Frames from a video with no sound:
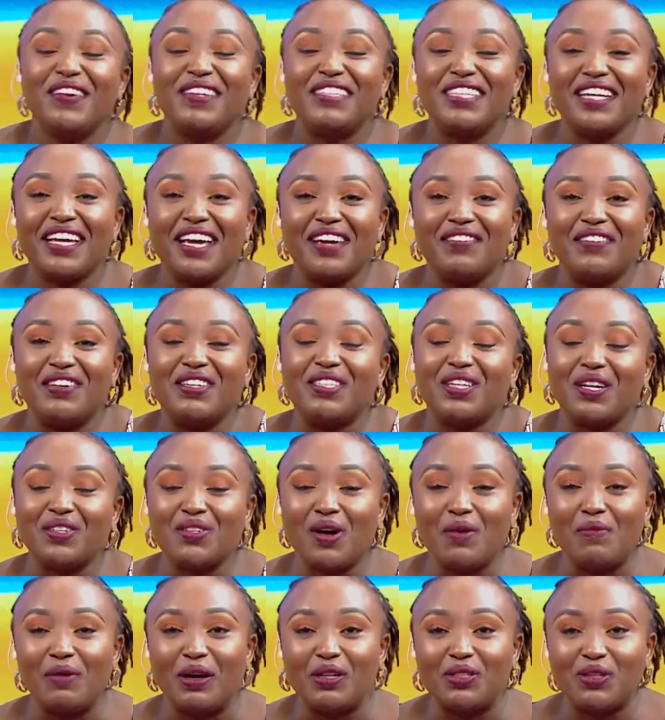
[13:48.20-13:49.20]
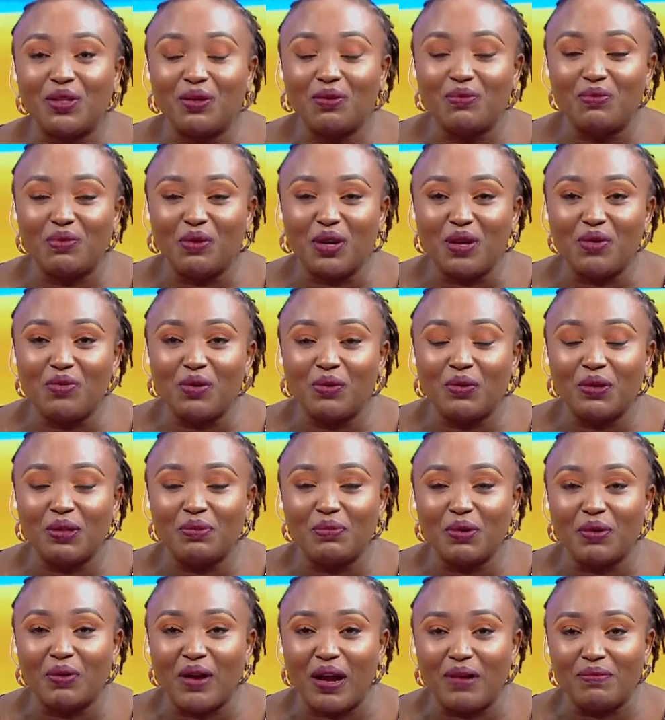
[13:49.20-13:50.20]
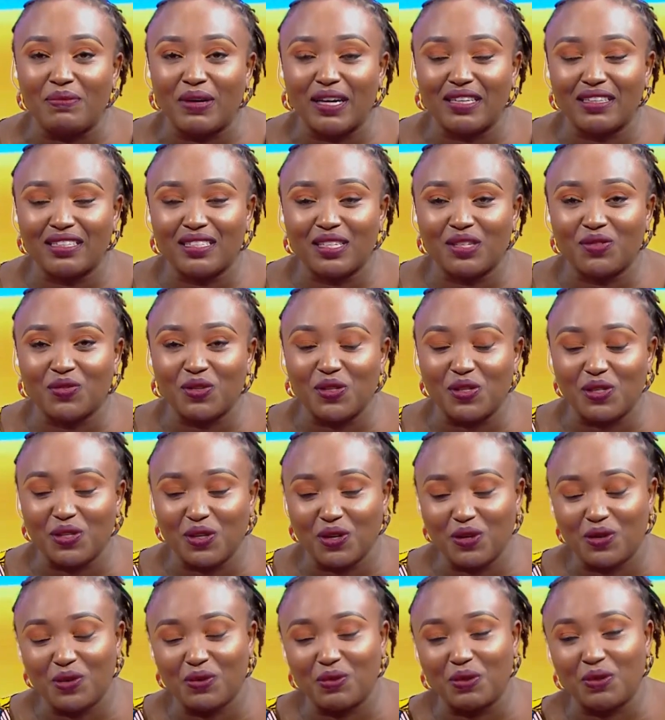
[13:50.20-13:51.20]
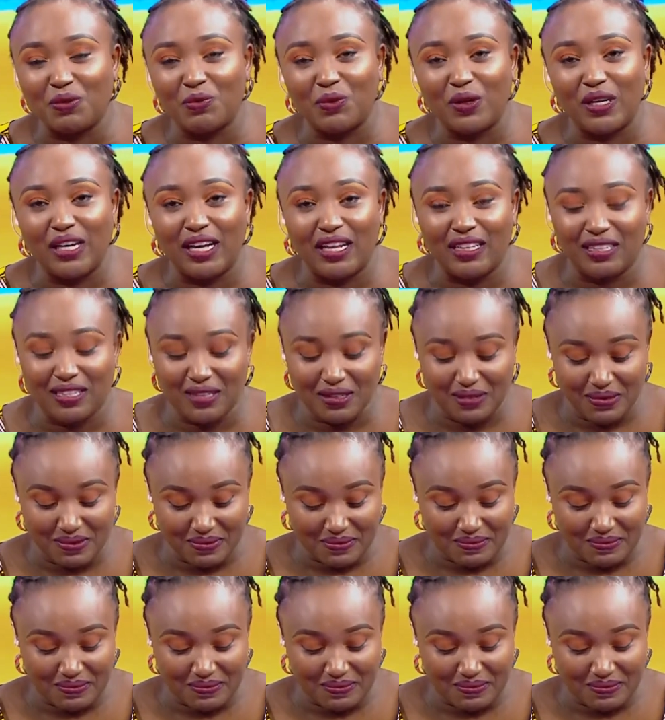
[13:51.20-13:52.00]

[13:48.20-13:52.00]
We're taking a very short commercial break. We will be right back. This is Full Circle with Mwikali.